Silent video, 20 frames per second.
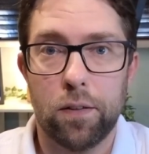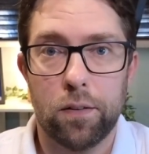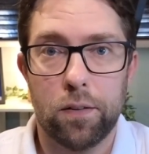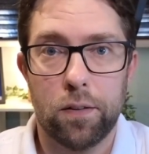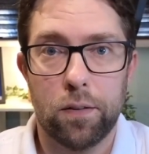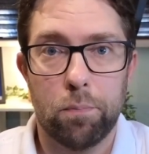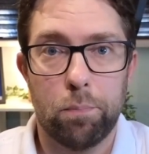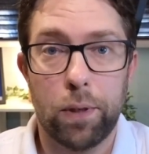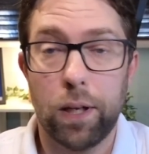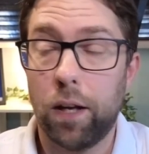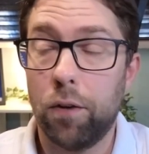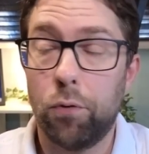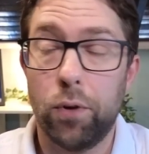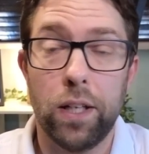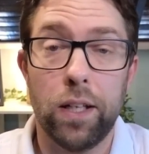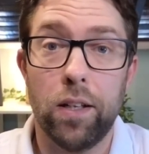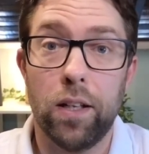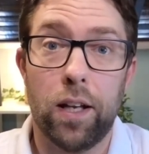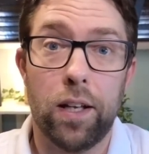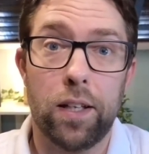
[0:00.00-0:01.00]
But I
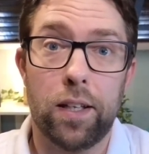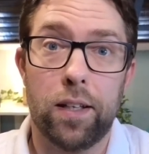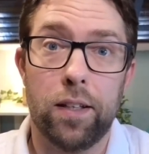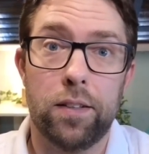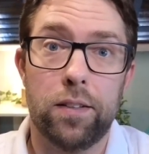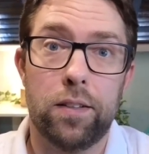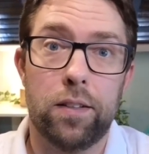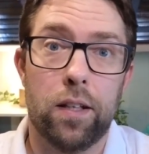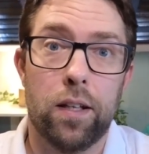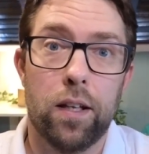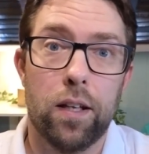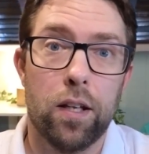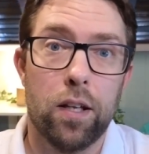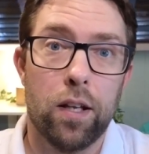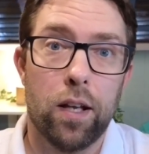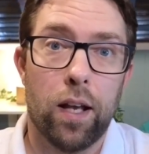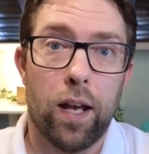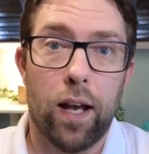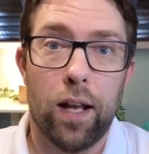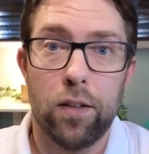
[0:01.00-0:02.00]
really like it,
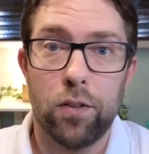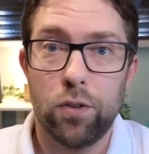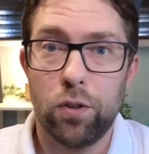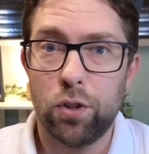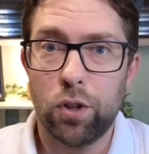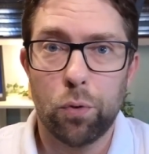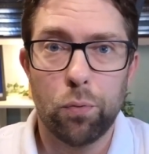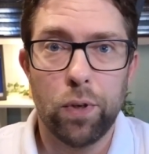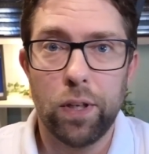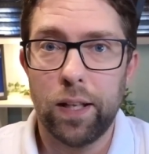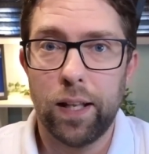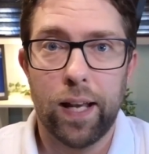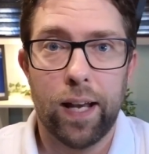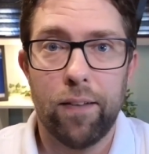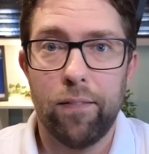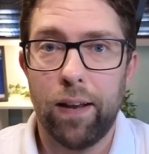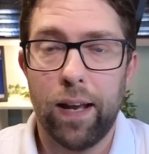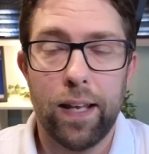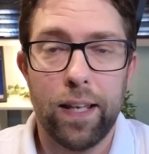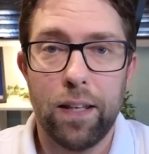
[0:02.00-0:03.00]
and you don't really
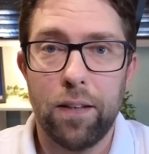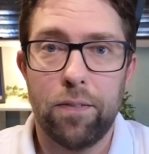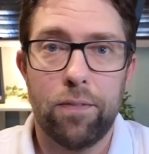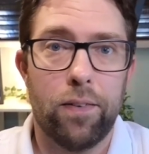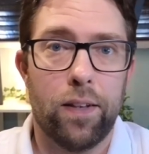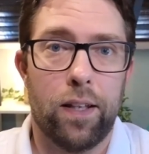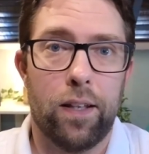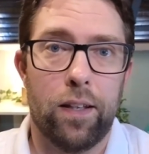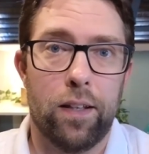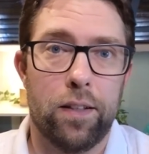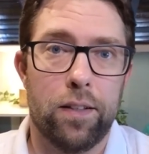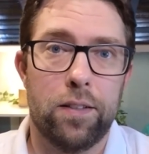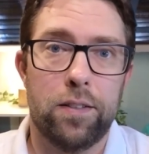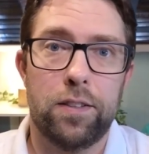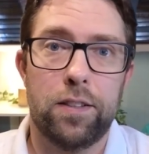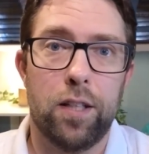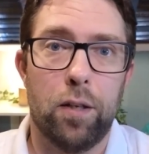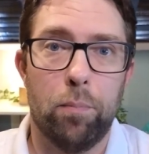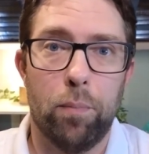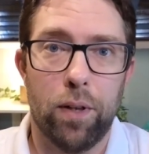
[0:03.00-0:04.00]
have anything
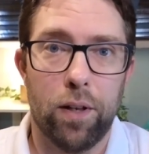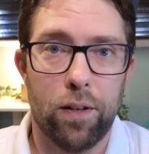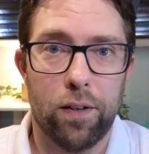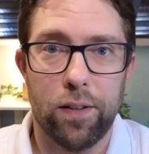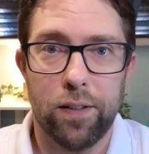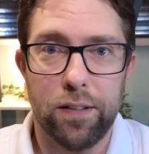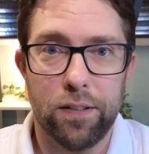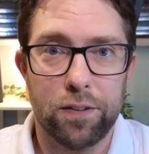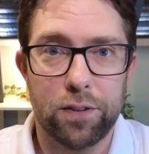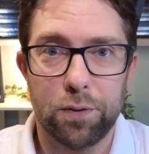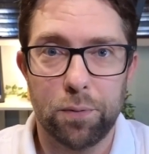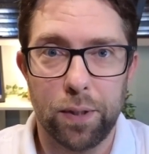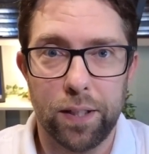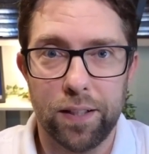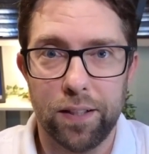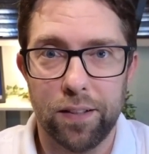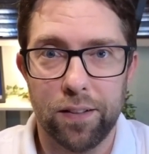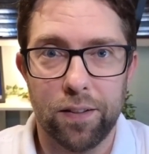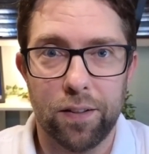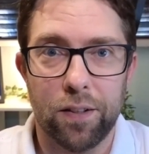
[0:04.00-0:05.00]
similar in
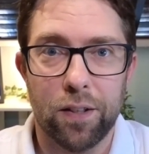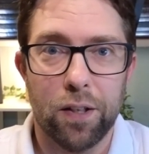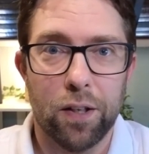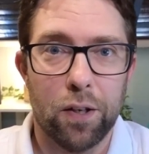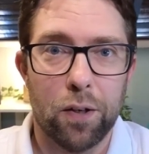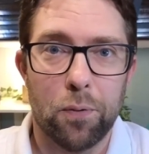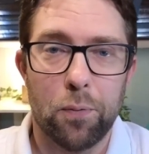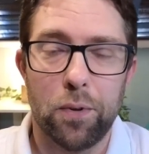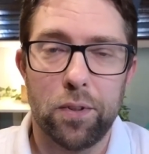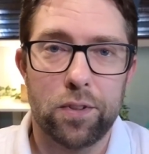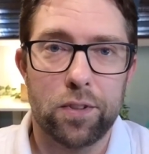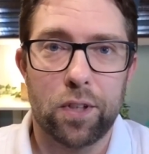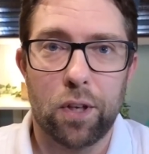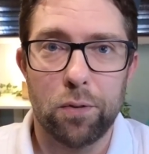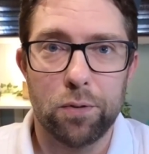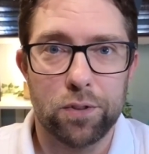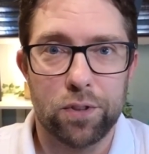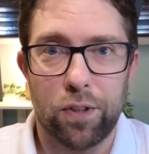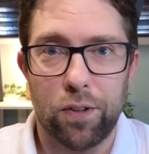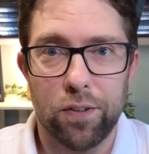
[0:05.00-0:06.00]
Sweden, which
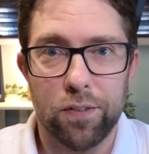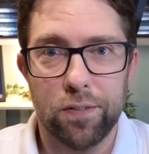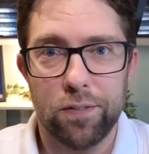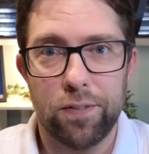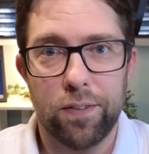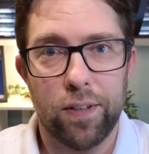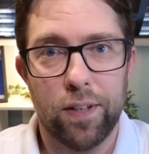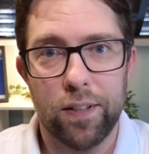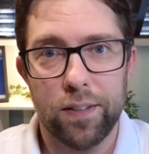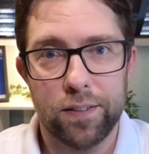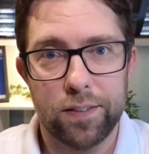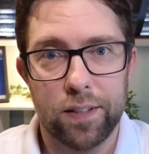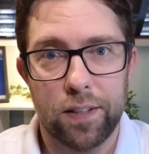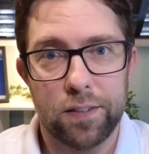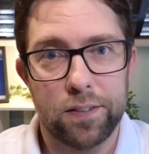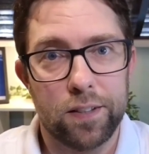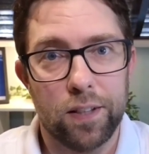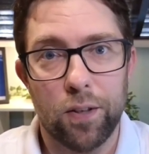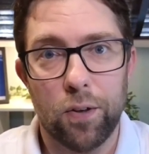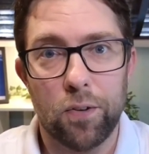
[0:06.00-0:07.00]
goes on for
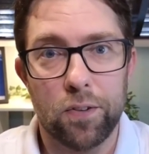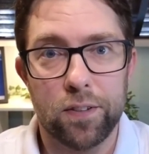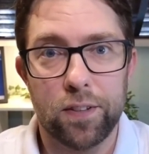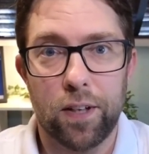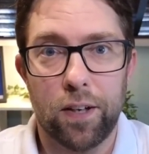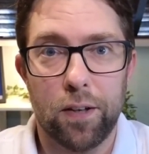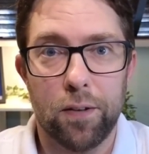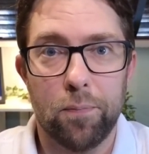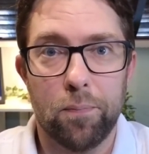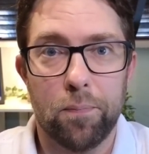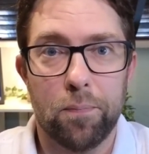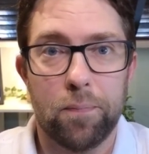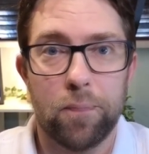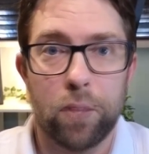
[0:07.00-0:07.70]
such a long time.